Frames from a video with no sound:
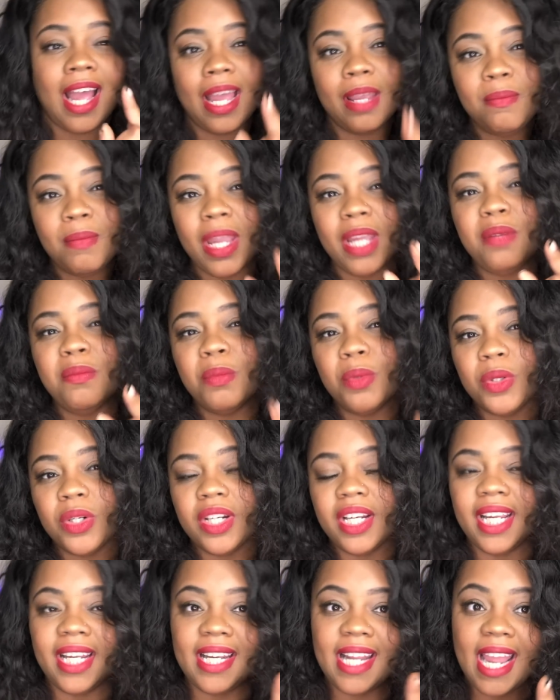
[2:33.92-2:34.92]
I made
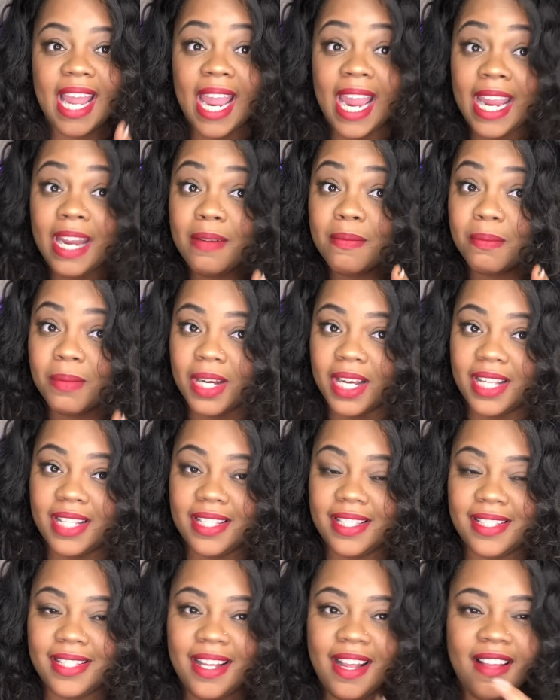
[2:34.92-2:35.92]
more in 8
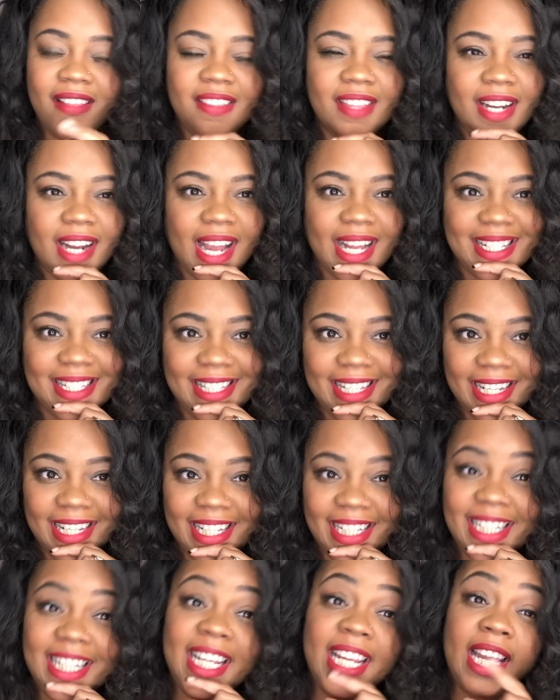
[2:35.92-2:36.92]
months than I
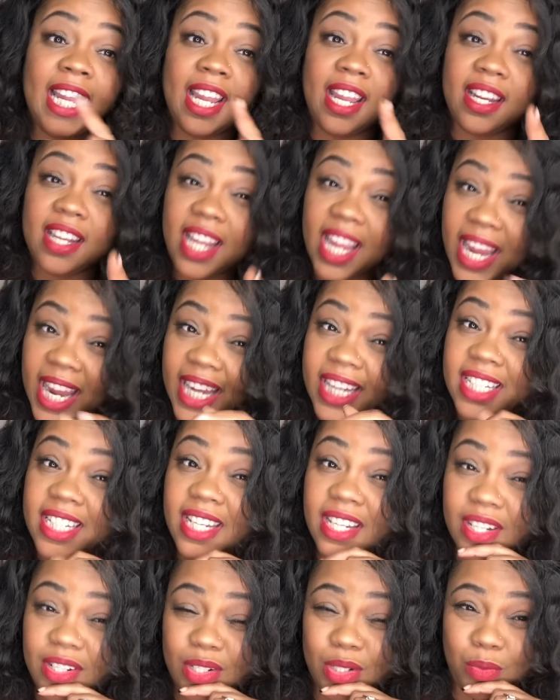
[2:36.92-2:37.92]
did in 8
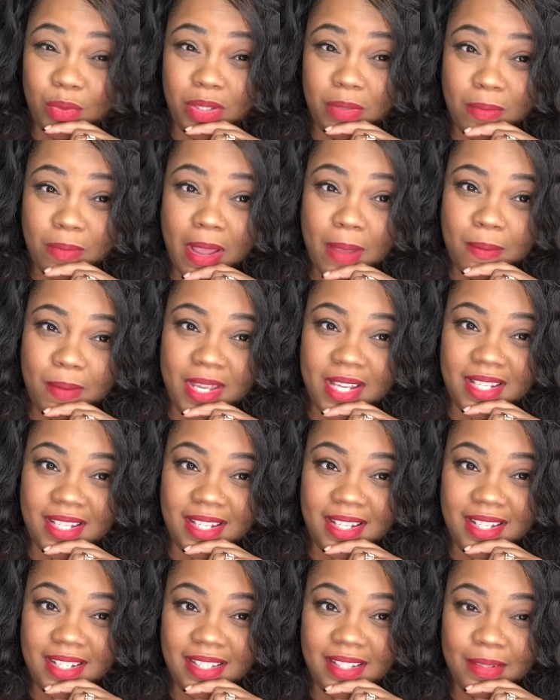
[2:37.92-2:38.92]
years with my
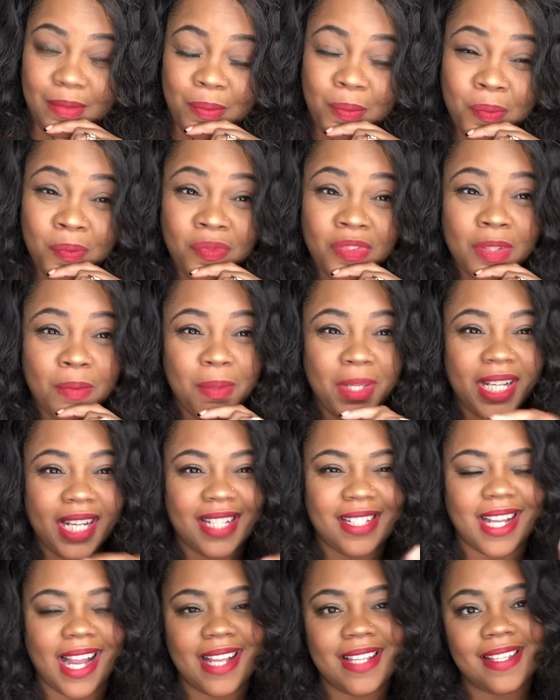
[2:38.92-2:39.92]
business
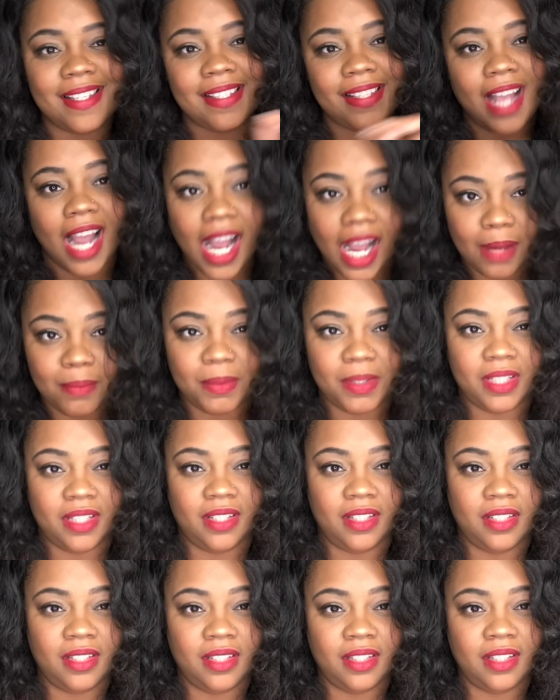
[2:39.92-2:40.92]
because I stopped.
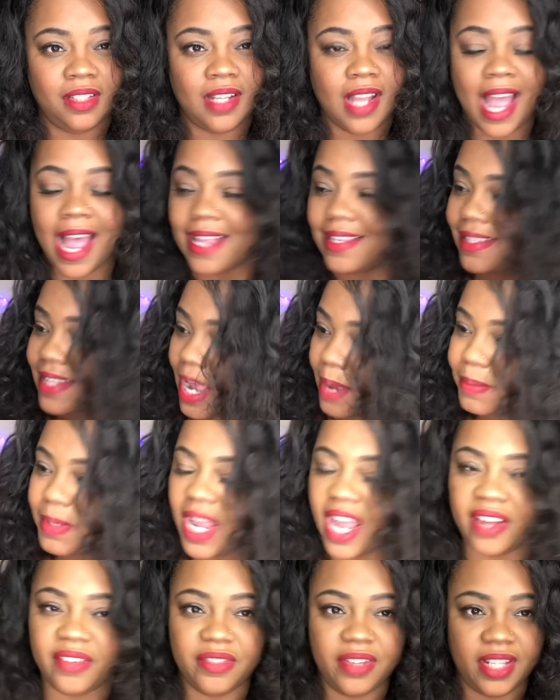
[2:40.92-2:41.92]
I stopped
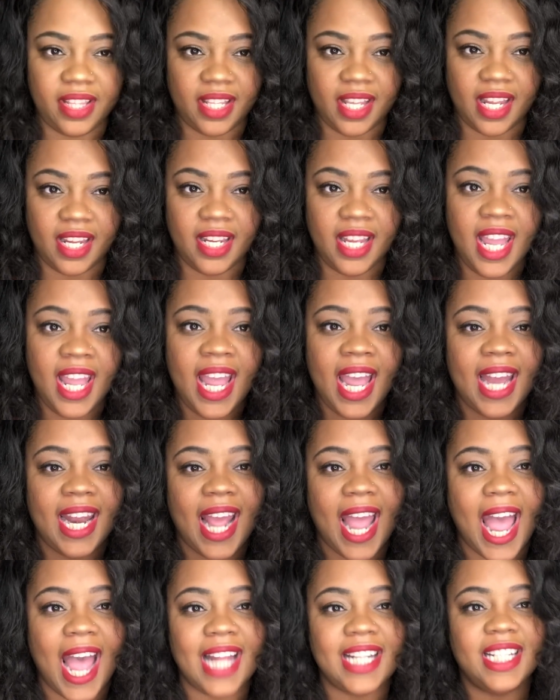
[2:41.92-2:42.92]
everything, and
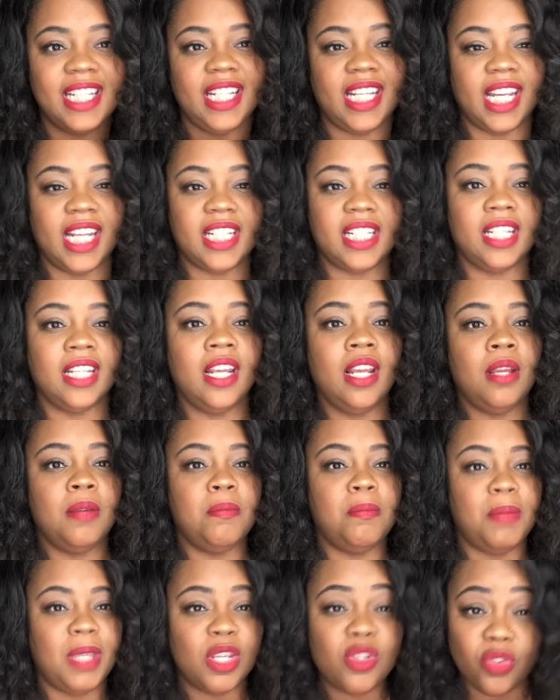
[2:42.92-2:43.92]
I had to get
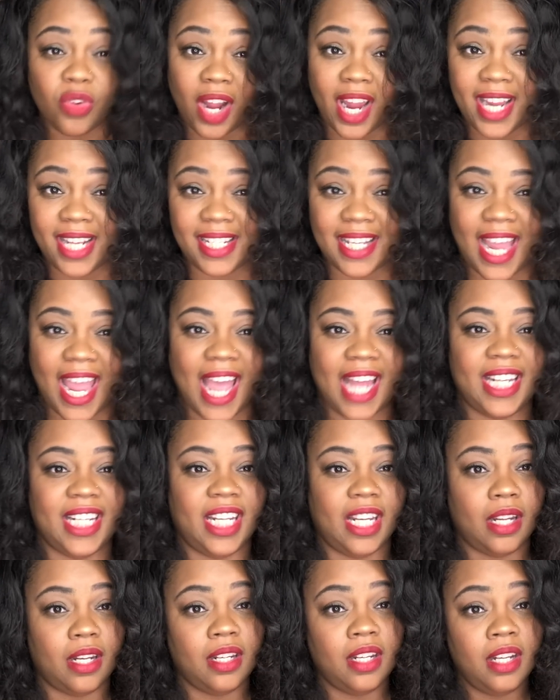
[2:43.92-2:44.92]
me right. I had to
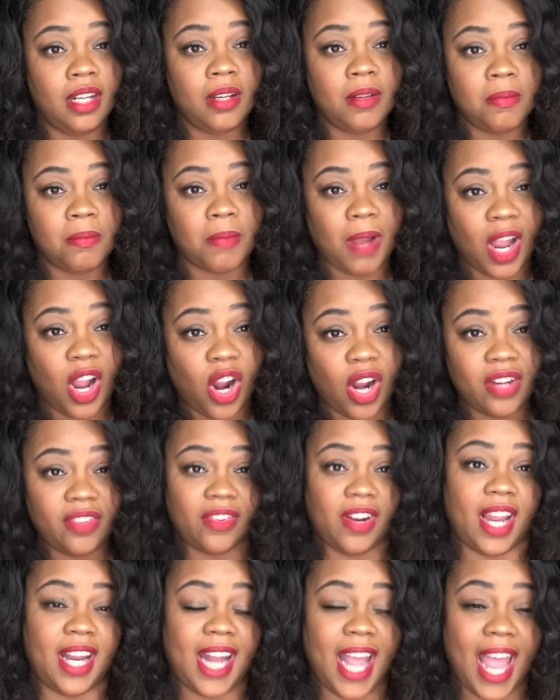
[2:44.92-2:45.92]
get my heart
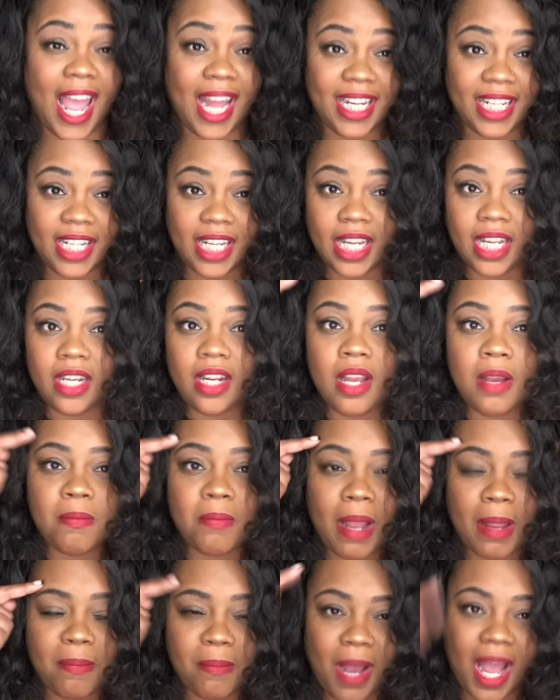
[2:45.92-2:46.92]
right. I had to get
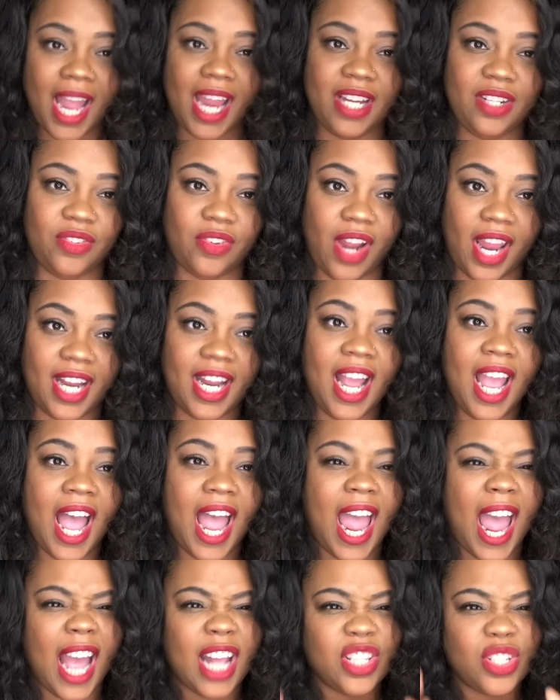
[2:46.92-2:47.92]
my mind right.
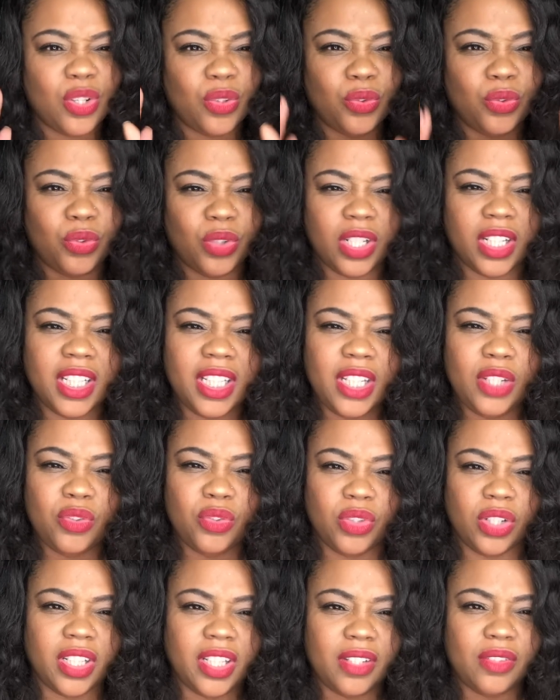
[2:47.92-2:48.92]
I had to really,
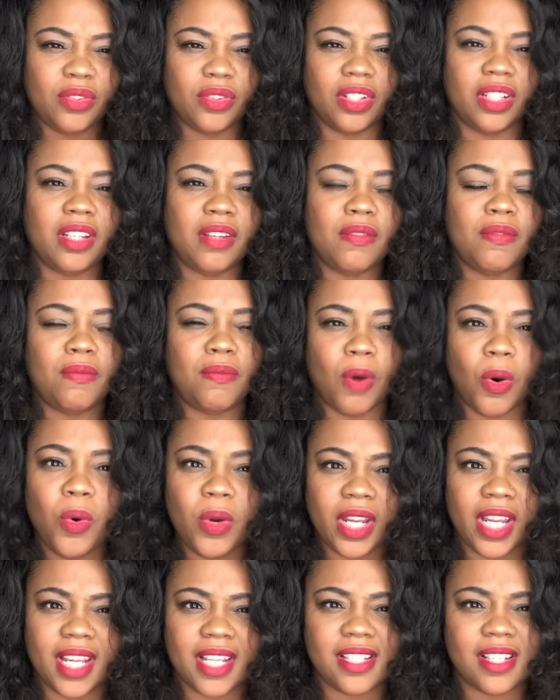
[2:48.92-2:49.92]
really, really
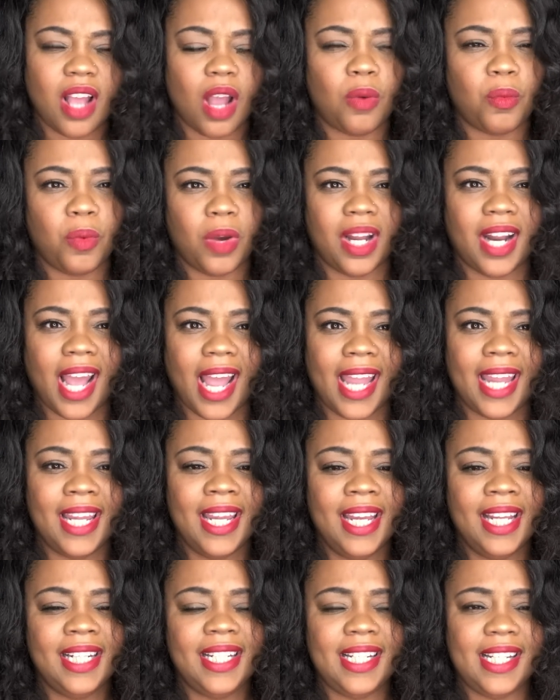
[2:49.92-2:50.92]
focus on what I
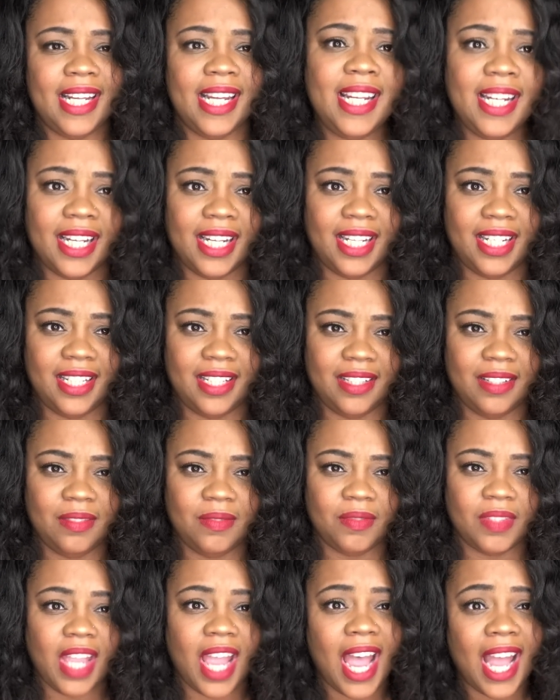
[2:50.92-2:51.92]
needed.
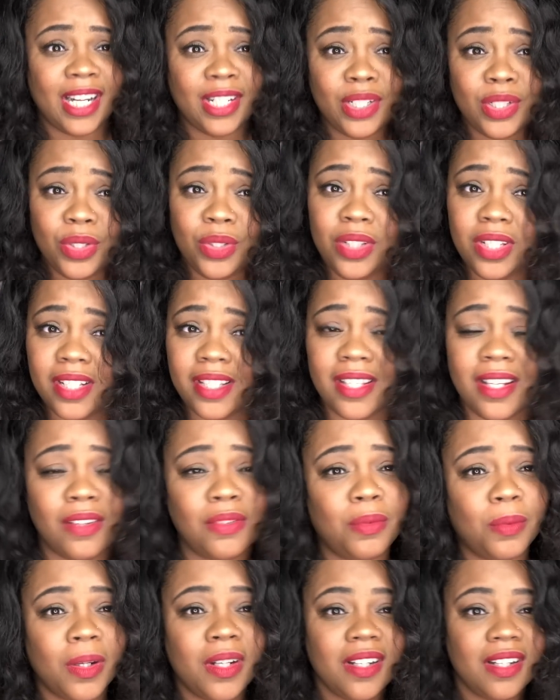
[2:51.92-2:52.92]
I had to do the
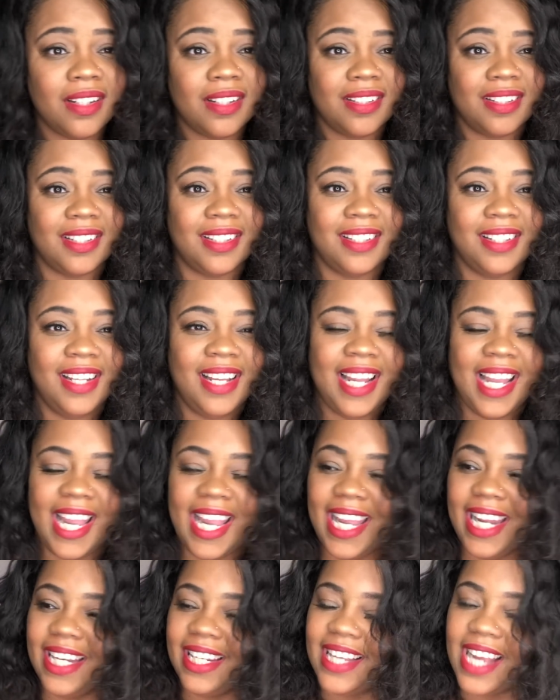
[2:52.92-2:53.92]
self-work.
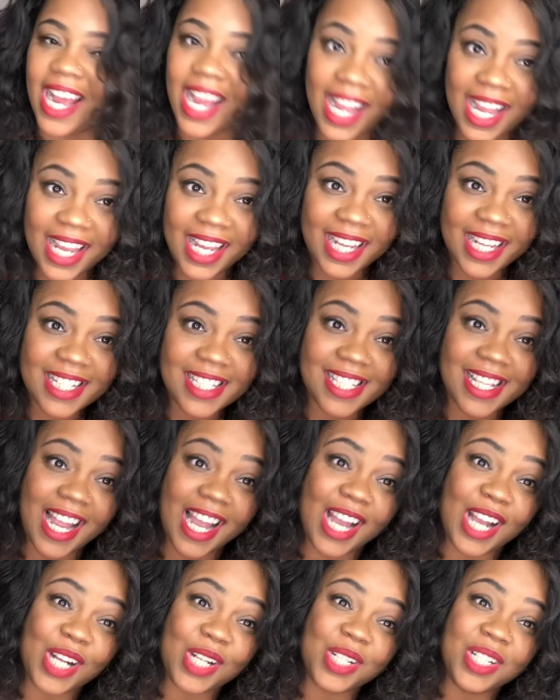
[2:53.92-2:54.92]
And guys,
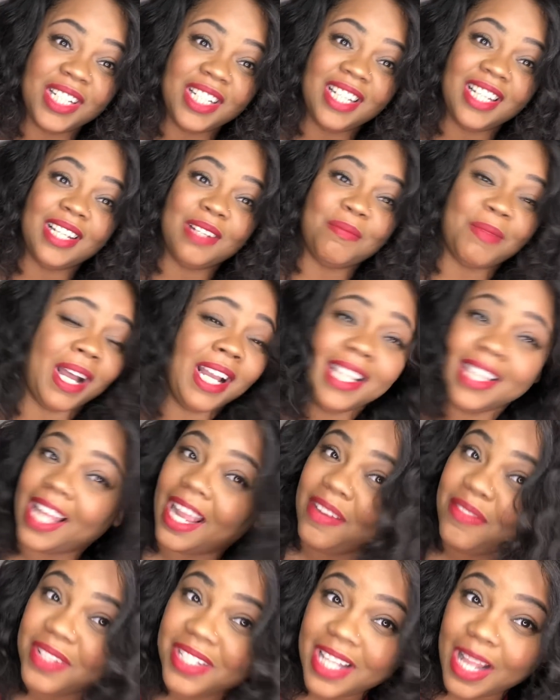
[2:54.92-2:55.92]
now my
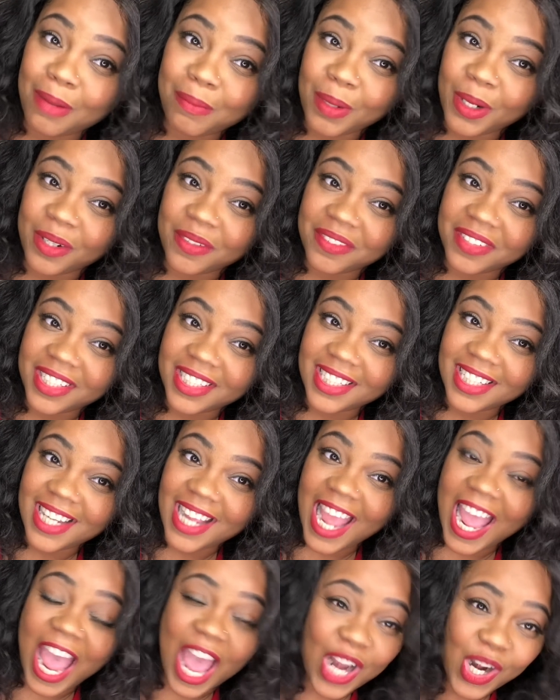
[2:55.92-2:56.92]
life is not perfect
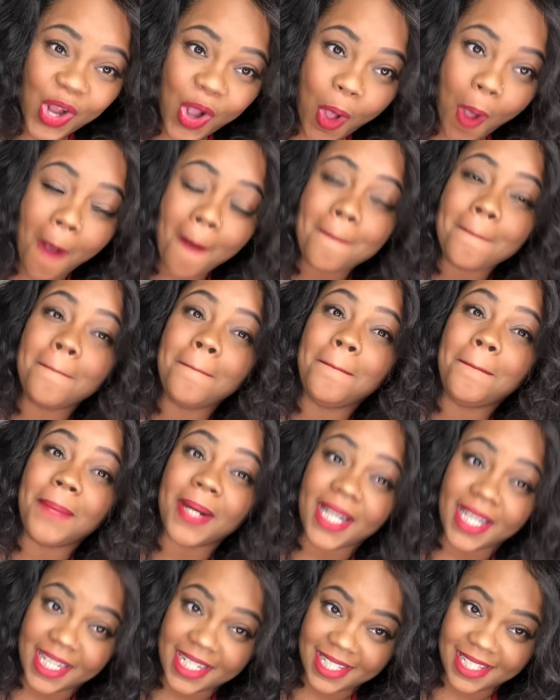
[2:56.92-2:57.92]
at all,
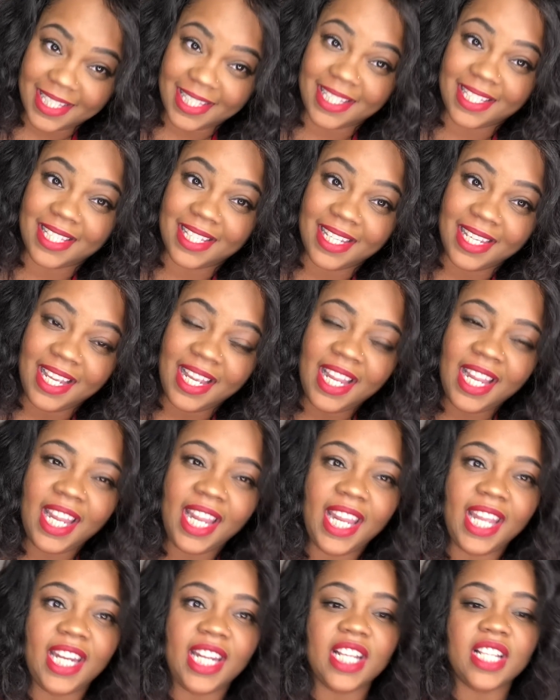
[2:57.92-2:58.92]
but
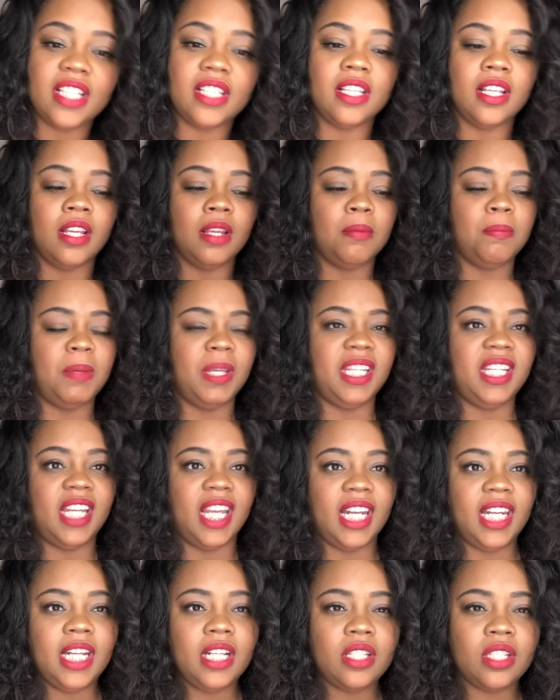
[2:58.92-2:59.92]
it is
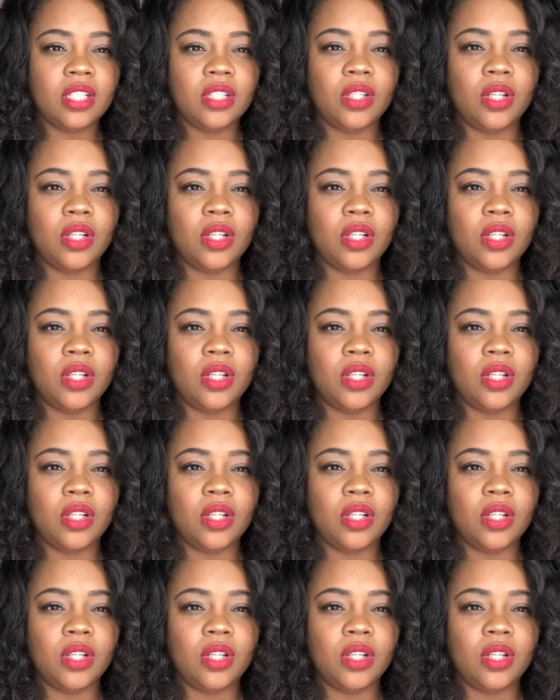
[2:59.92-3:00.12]
beginning to